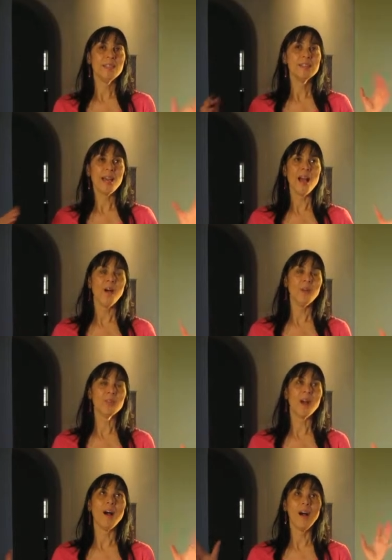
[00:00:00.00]
this
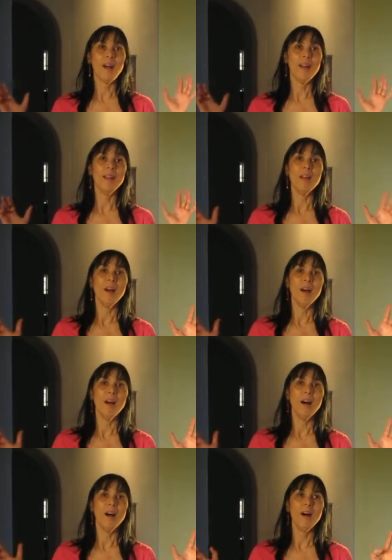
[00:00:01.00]
house, I
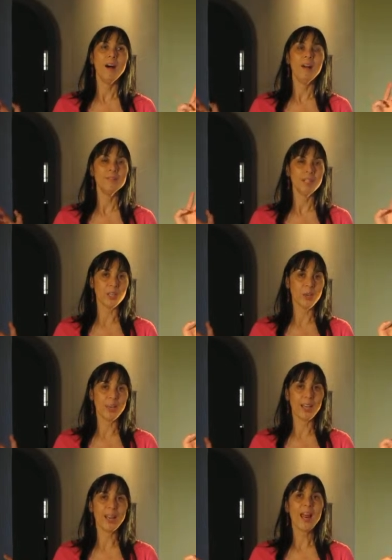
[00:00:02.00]
love
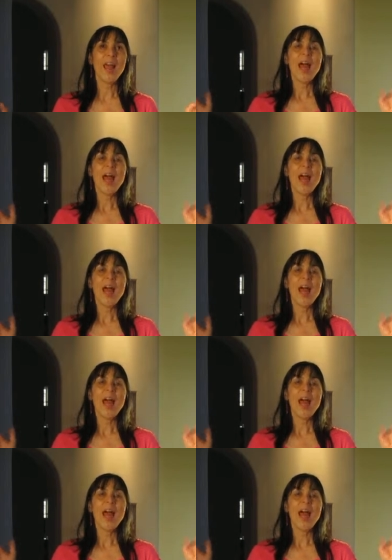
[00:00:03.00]
decorating it,